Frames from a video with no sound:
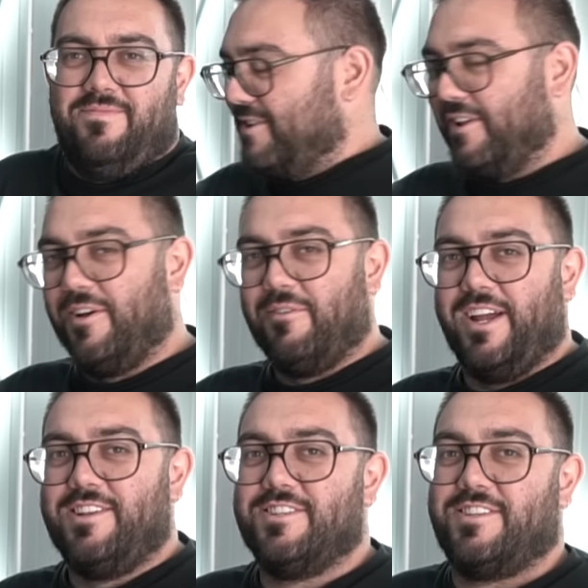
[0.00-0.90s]
It's got a long
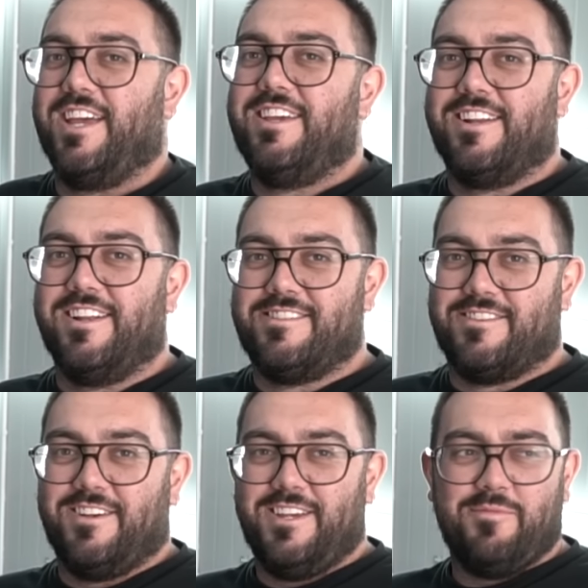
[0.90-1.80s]
range of tank in it,
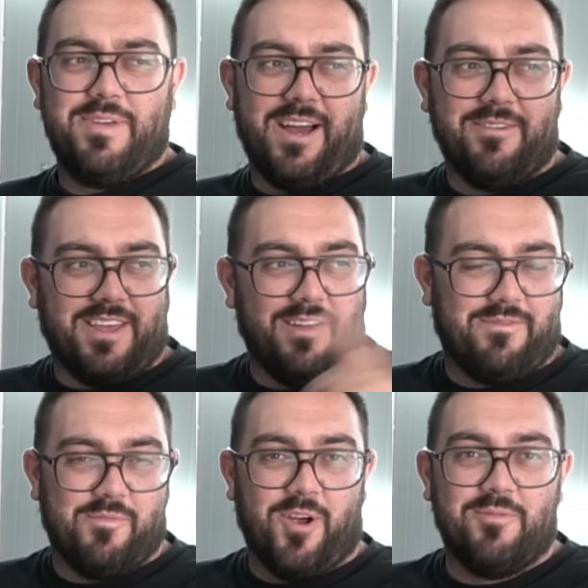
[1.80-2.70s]
so he could be able to get
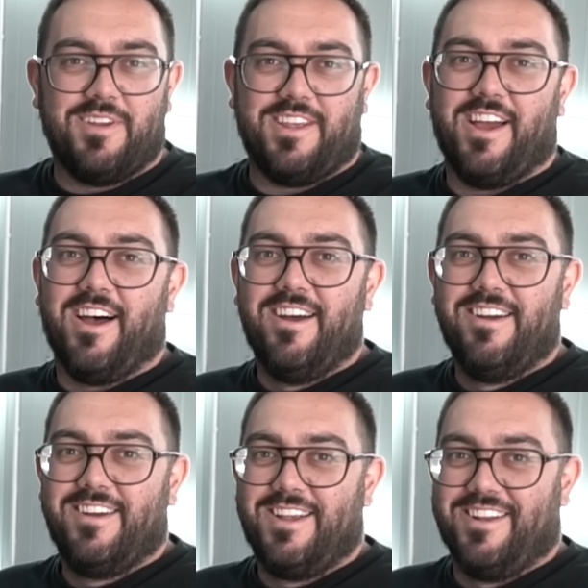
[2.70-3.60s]
from home to here
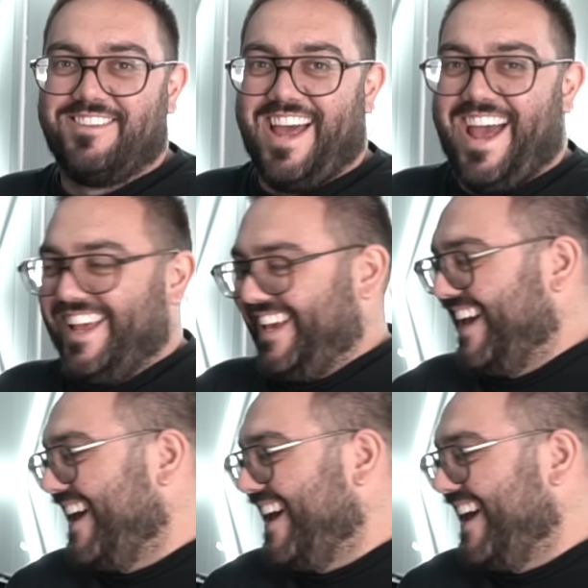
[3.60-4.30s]
in the tank.